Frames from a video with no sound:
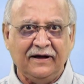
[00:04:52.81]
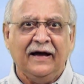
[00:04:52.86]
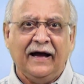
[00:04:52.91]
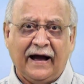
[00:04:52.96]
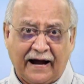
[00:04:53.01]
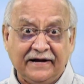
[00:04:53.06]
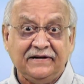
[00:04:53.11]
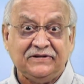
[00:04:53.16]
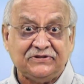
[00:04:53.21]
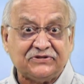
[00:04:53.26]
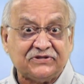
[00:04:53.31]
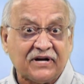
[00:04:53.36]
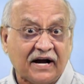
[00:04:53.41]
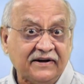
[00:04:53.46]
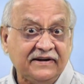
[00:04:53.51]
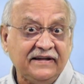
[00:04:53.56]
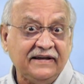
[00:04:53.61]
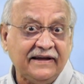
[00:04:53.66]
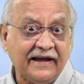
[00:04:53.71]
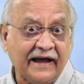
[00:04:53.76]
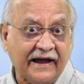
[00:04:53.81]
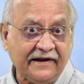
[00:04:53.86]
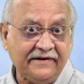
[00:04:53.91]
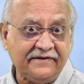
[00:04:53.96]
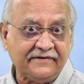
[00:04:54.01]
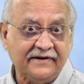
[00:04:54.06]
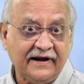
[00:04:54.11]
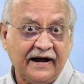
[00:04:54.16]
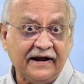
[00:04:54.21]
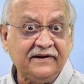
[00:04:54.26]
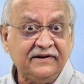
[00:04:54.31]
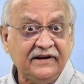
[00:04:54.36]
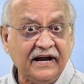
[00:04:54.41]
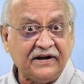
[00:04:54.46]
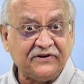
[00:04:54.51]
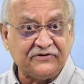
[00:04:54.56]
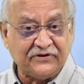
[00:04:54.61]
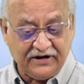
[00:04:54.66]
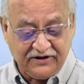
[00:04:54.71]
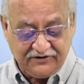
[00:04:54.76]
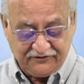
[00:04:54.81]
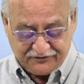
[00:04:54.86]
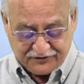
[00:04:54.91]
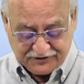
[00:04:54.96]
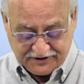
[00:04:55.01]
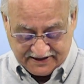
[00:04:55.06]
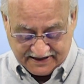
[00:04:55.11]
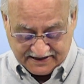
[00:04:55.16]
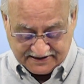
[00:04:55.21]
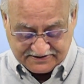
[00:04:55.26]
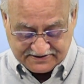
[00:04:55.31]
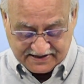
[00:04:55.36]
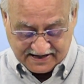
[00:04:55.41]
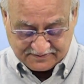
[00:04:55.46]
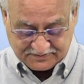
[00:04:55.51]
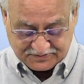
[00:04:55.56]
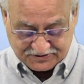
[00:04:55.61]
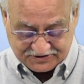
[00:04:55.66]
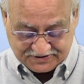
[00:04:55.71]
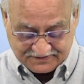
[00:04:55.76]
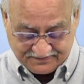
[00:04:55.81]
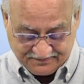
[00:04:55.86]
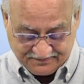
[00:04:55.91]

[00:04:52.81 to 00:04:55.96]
and study it and get ready for the exams.